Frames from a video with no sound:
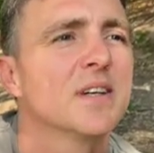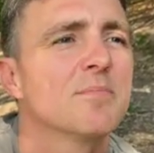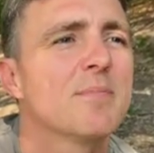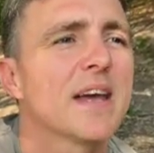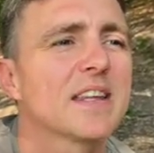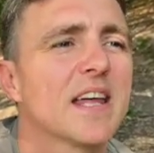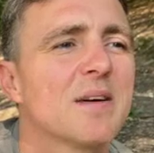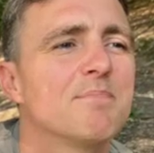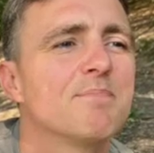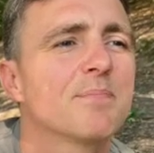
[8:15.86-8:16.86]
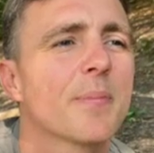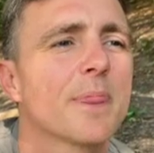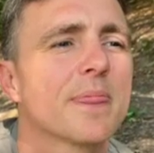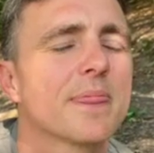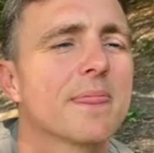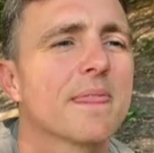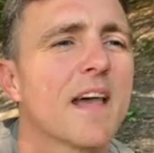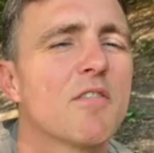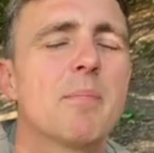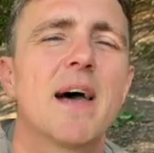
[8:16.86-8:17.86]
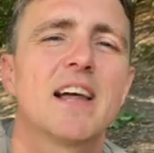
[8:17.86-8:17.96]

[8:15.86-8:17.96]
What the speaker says: make them have a better